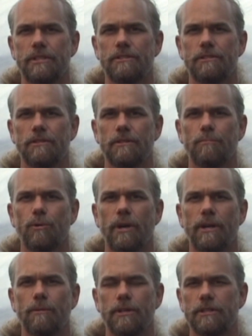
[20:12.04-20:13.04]
it to the
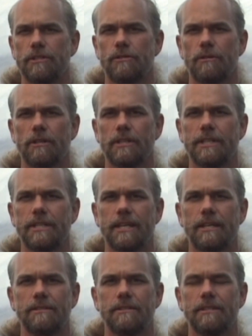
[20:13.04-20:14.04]
point where you're struggling to
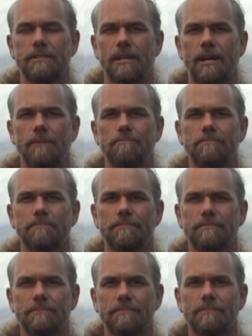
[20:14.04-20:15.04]
get to the top.
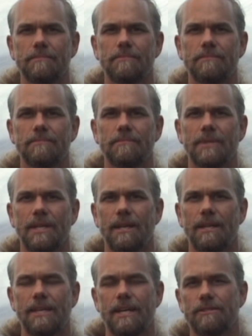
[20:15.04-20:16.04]

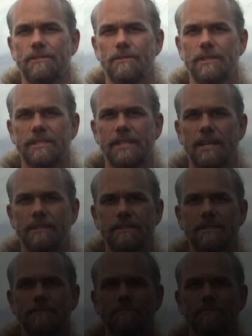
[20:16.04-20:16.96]
That's your ascent.